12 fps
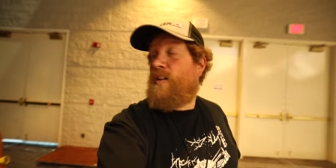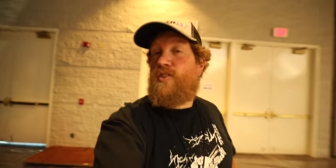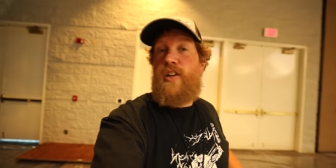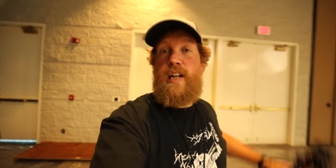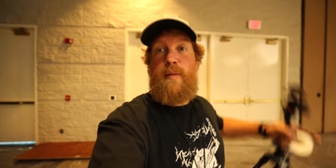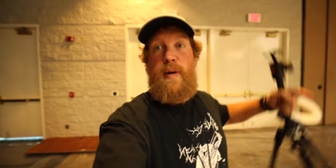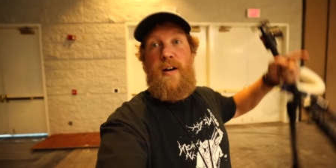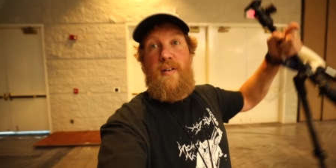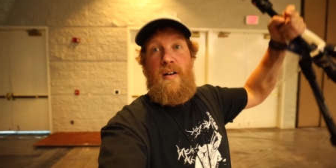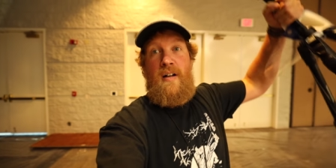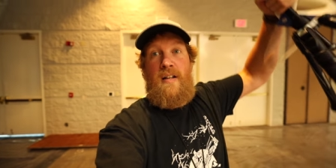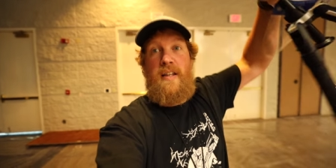Check him out.
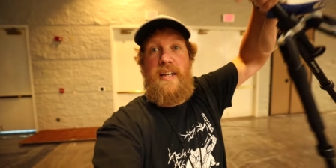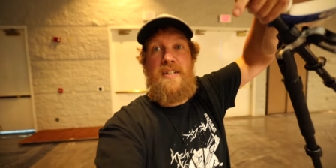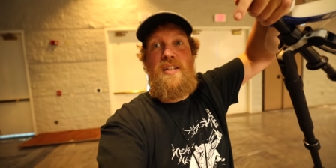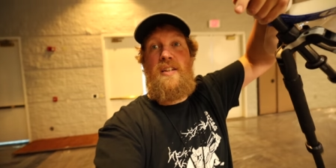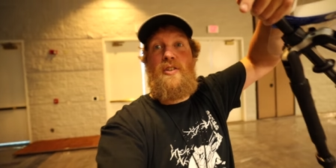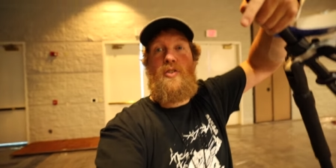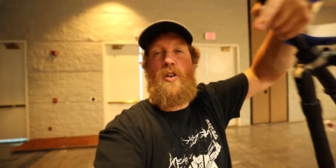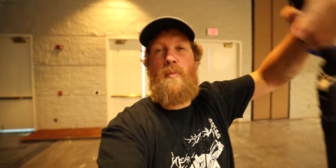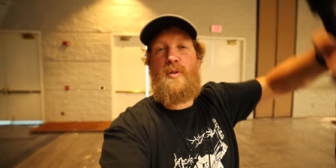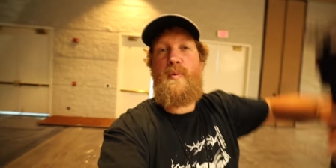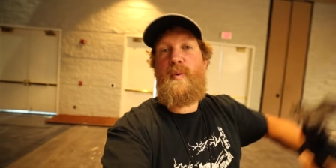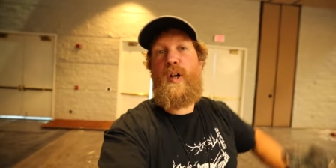Links in the
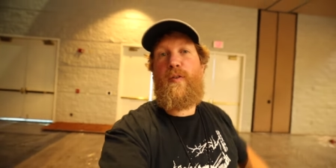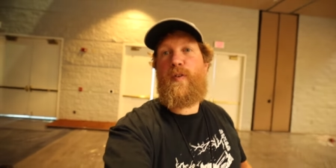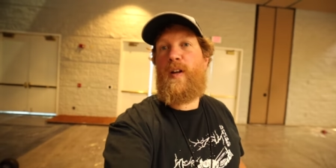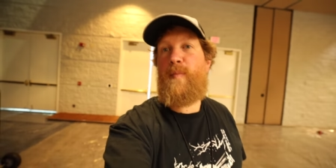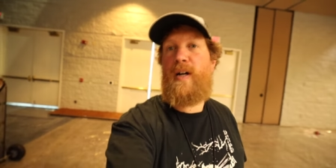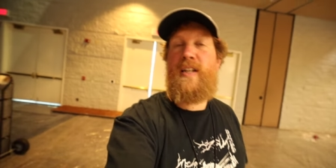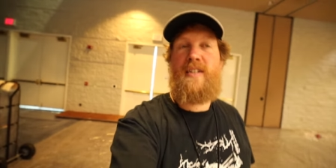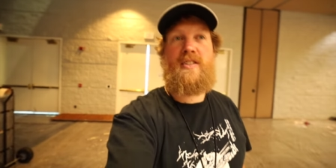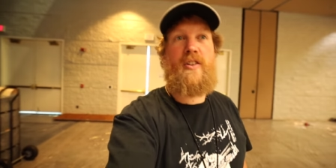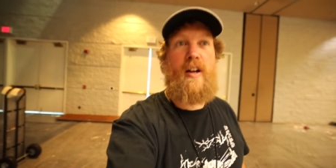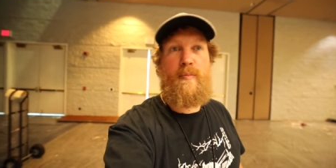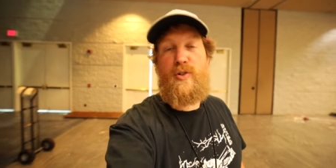description below for him on
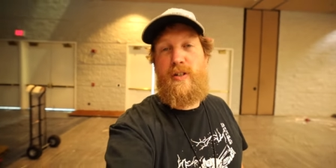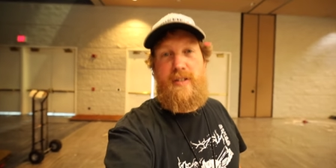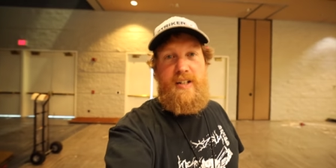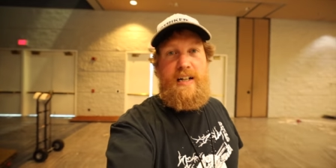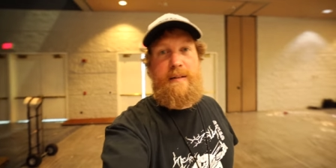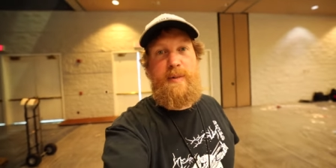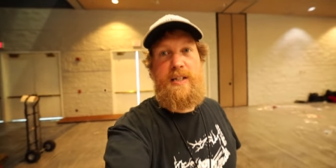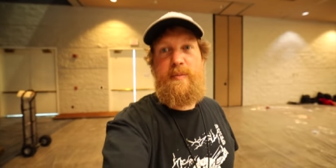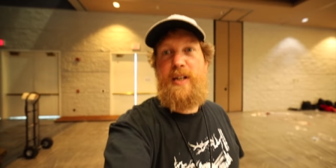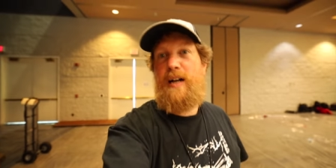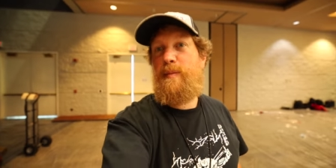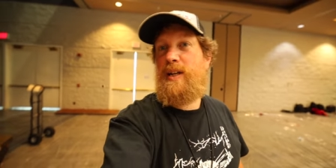Instagram. I'm trying to talk him into
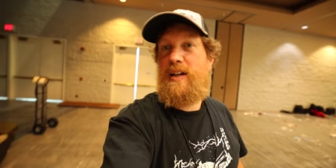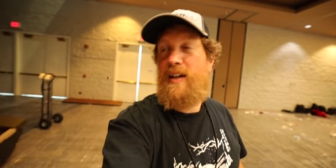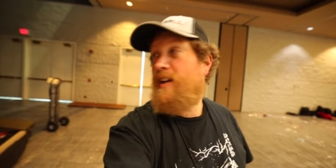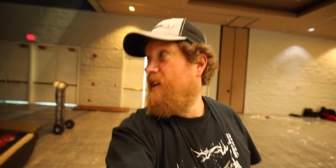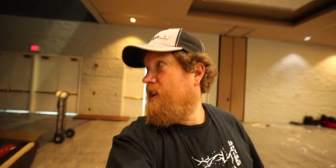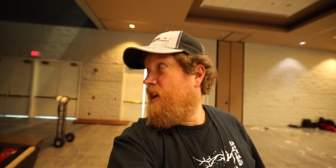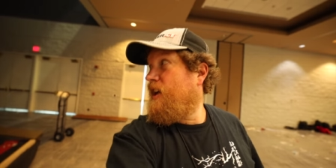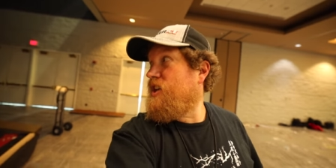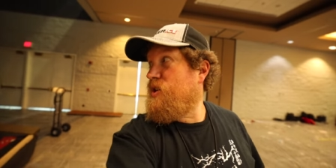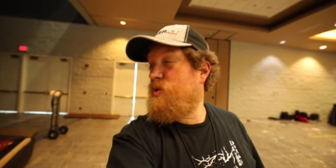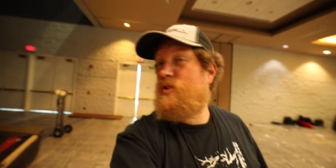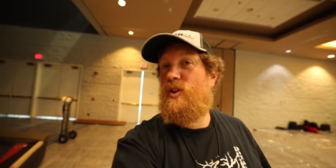becoming a, a
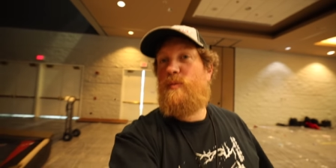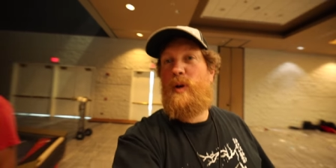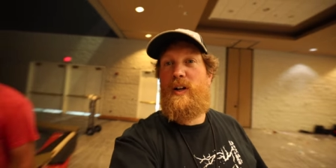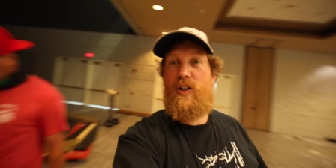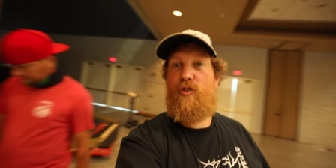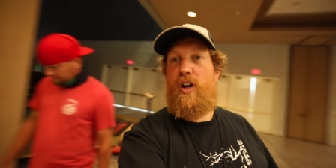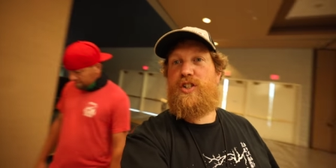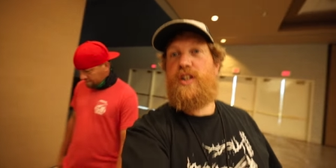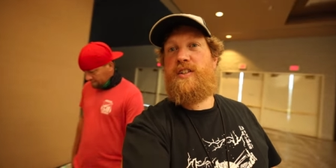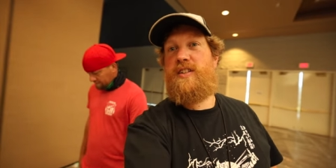YouTuber and crushing